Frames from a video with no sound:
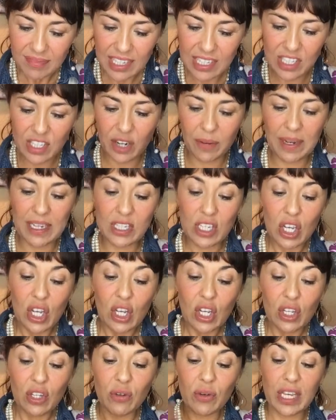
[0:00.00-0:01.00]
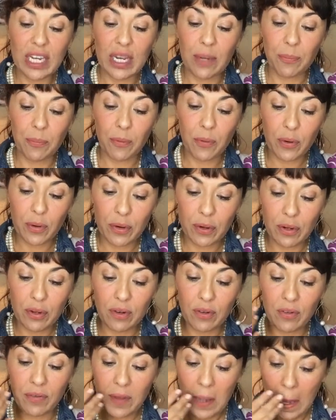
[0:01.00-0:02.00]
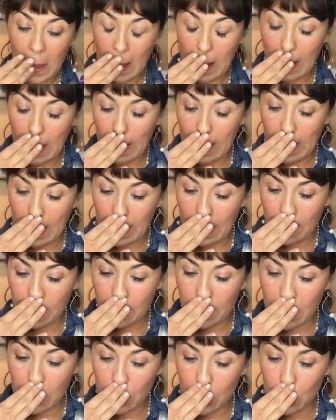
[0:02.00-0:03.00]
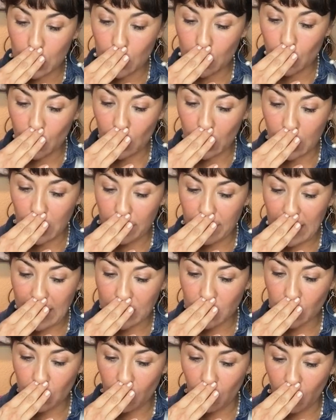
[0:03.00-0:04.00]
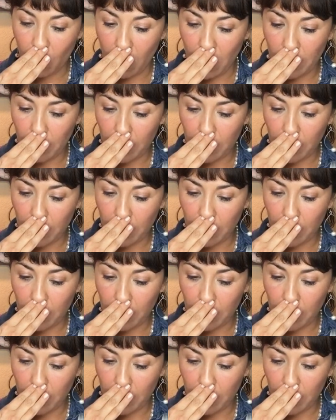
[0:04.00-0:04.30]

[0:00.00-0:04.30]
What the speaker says: So anyways, you can improve your magical heart